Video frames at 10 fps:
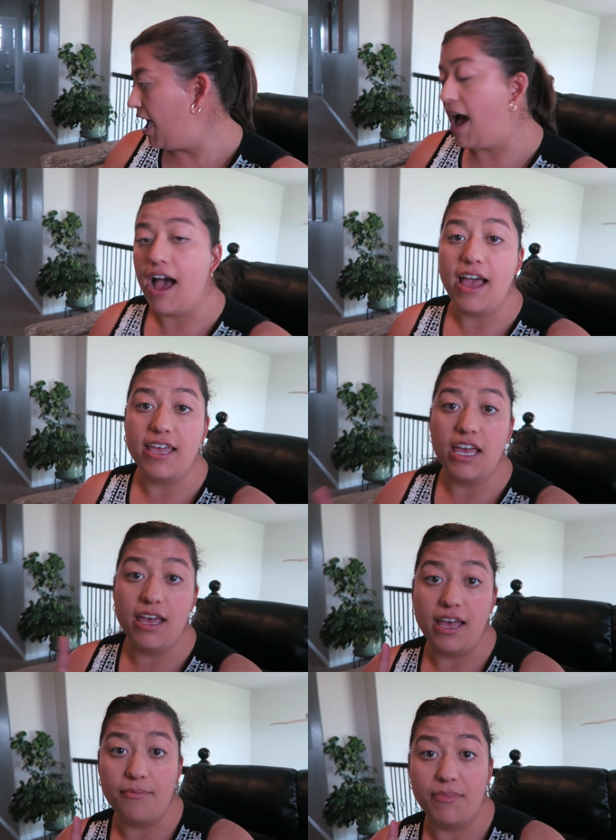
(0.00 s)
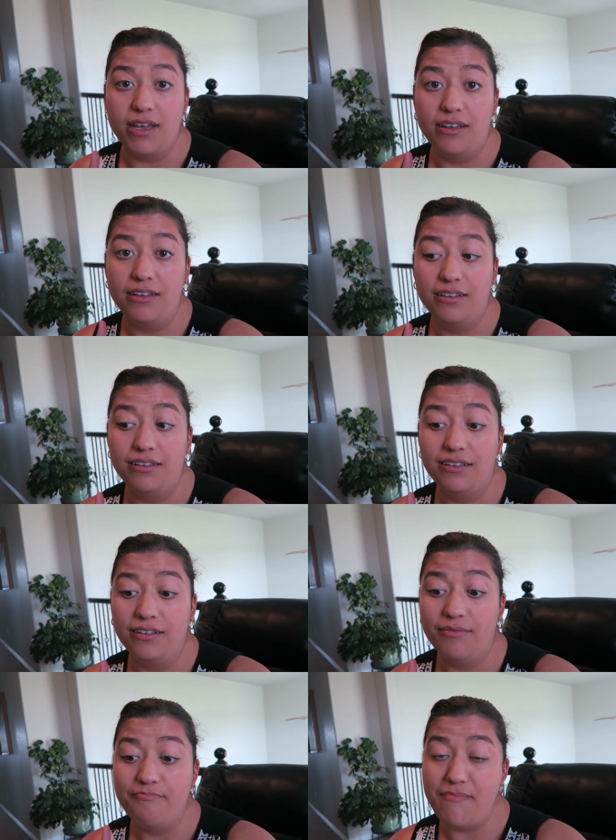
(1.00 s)
I am
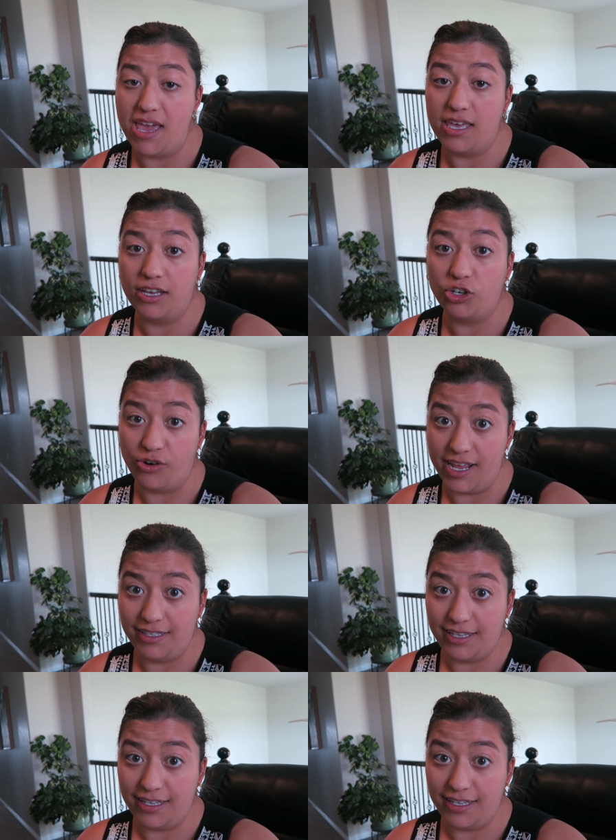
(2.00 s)
making crate